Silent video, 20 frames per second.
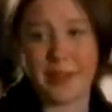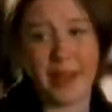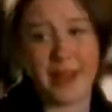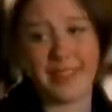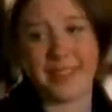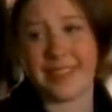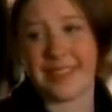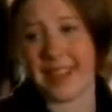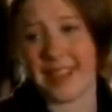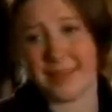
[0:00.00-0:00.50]
You
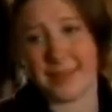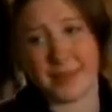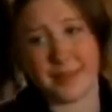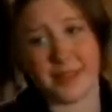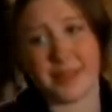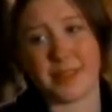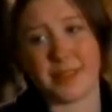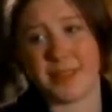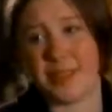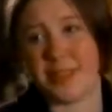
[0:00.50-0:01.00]
have to help
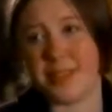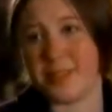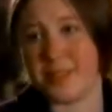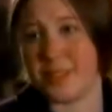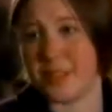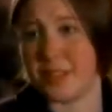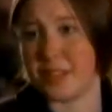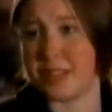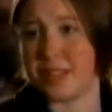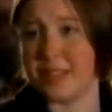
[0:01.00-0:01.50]
me, Mr.
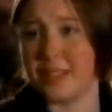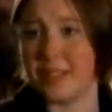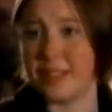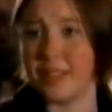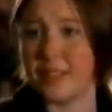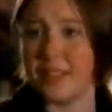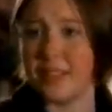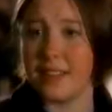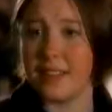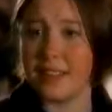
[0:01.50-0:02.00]
Dellaventura.
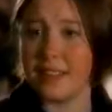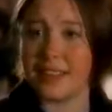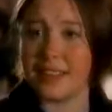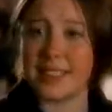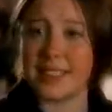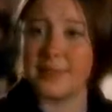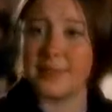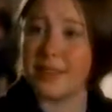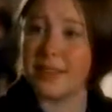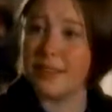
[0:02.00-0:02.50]

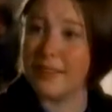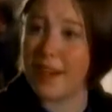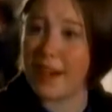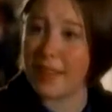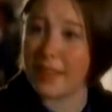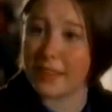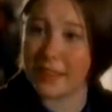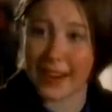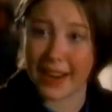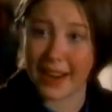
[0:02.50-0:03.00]
He's my
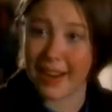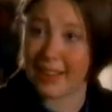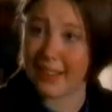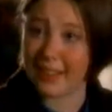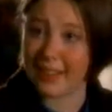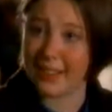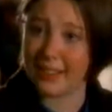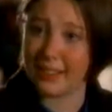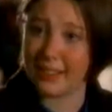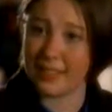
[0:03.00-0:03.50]
father. I,
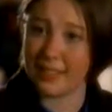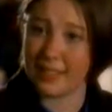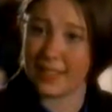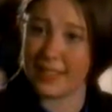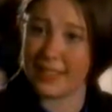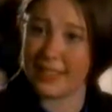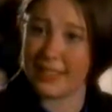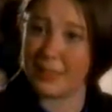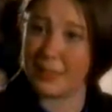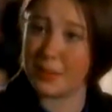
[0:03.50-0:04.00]

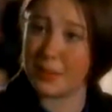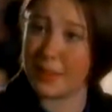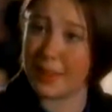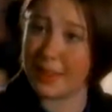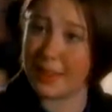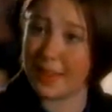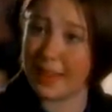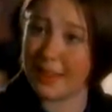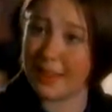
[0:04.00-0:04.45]
I need him in my